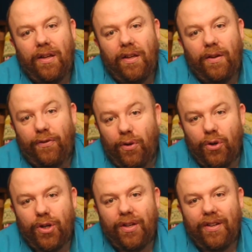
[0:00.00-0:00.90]
If you
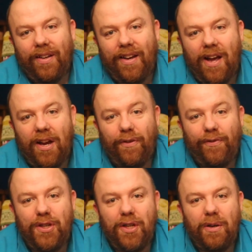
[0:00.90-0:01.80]
look at a
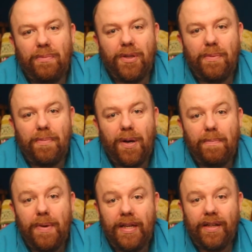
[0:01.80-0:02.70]
video done by
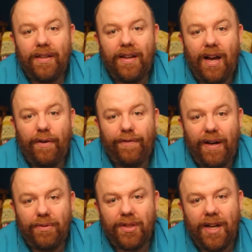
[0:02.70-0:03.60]
Mick, our
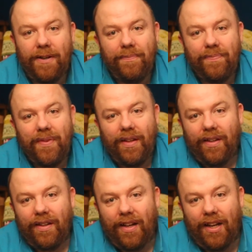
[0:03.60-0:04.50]
founder,
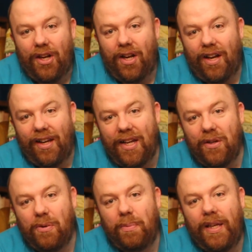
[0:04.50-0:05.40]
and a
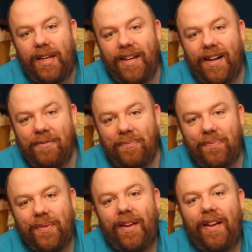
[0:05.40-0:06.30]
link will be here,
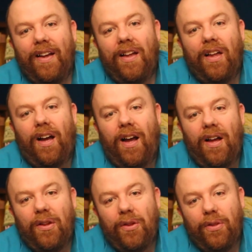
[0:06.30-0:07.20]

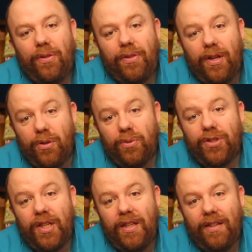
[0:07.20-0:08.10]
then you'll
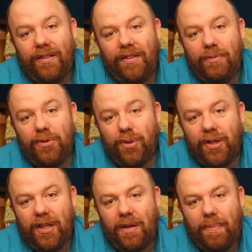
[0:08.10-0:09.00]
see him
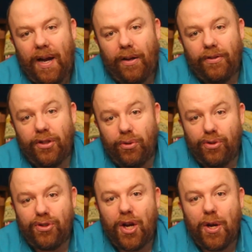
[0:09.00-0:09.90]
talking about
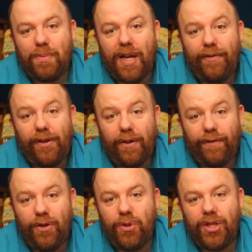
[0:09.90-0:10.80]
children's homes having a
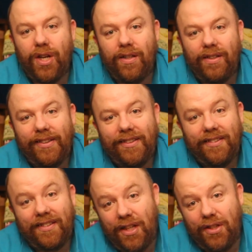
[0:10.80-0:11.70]
future
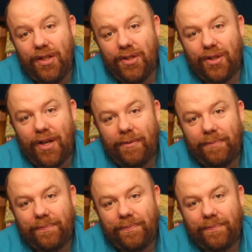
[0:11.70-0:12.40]
10 years ago.